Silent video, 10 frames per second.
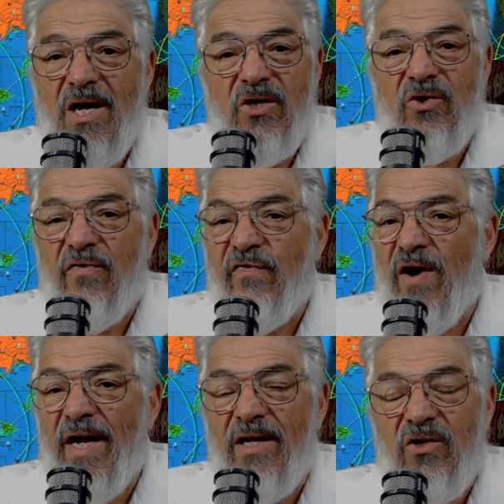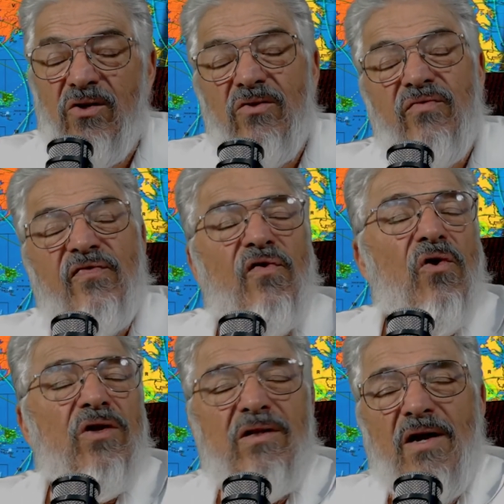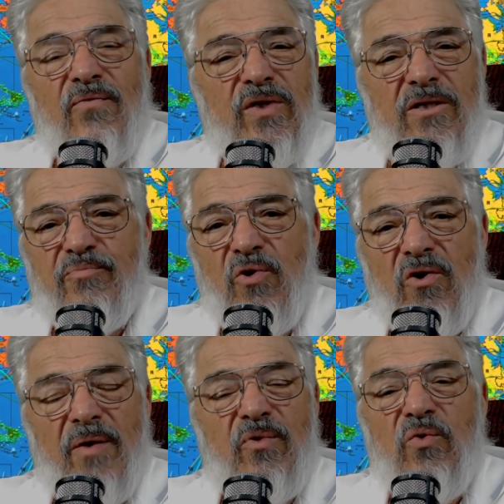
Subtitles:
You'll fall in love with this program.